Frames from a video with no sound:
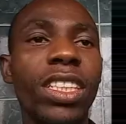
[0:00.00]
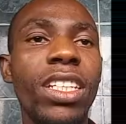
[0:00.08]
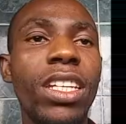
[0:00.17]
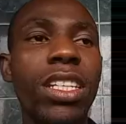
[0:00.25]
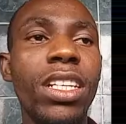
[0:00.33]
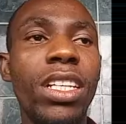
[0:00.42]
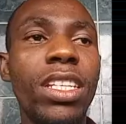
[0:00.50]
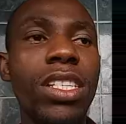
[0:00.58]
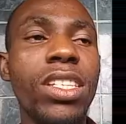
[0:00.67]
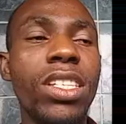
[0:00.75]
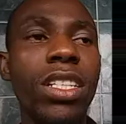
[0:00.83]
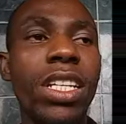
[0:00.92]

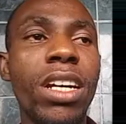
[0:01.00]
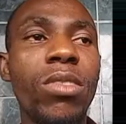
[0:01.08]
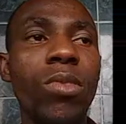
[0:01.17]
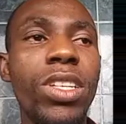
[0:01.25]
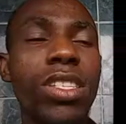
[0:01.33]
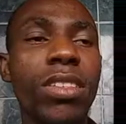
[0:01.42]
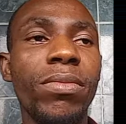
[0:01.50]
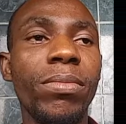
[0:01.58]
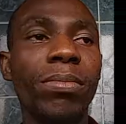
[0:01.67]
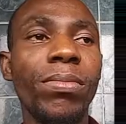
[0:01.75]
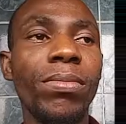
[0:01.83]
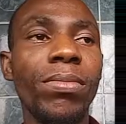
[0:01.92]
English language.
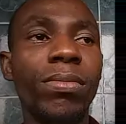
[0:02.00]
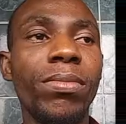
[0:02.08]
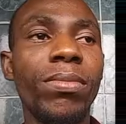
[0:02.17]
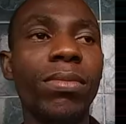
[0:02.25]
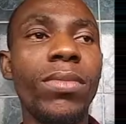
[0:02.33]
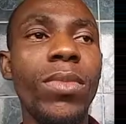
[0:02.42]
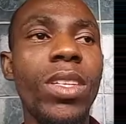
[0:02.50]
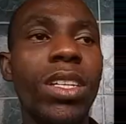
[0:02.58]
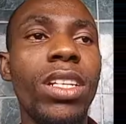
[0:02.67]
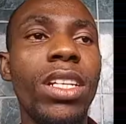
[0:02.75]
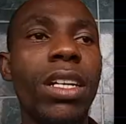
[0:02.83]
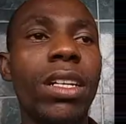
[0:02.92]

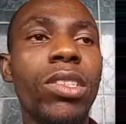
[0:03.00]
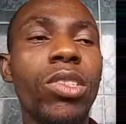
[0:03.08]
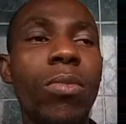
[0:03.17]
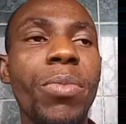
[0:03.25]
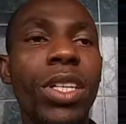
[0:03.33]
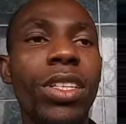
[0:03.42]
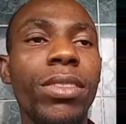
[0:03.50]
Now our topic